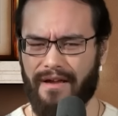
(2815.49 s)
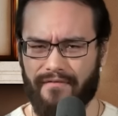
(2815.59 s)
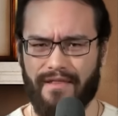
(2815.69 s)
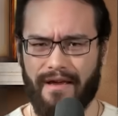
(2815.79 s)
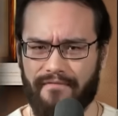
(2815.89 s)

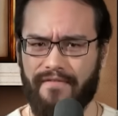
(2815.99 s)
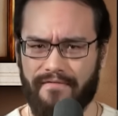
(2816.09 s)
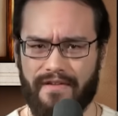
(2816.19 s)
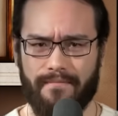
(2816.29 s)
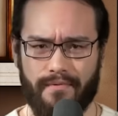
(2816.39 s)
for that
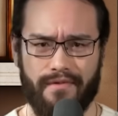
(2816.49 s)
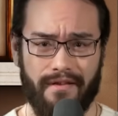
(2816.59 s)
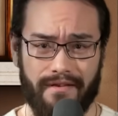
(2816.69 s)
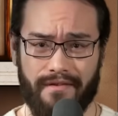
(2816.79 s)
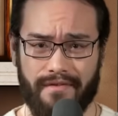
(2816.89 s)

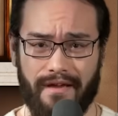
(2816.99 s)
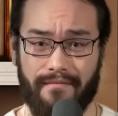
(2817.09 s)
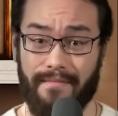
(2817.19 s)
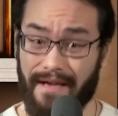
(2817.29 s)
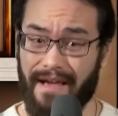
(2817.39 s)
15%
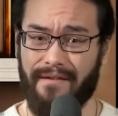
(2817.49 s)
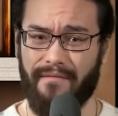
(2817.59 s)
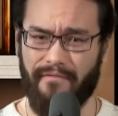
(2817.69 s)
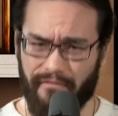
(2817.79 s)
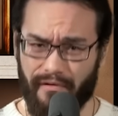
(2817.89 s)
discount
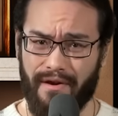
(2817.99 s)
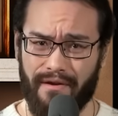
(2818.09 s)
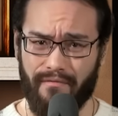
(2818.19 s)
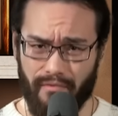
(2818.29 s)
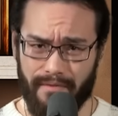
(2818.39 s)
and free
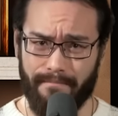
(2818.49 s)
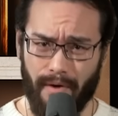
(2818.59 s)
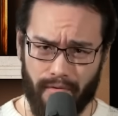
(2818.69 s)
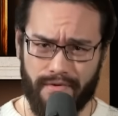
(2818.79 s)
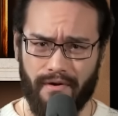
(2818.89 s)
wooden
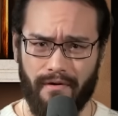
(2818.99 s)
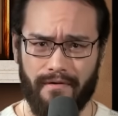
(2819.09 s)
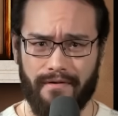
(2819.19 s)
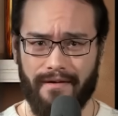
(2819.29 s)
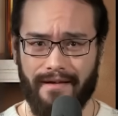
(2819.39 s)
postcard.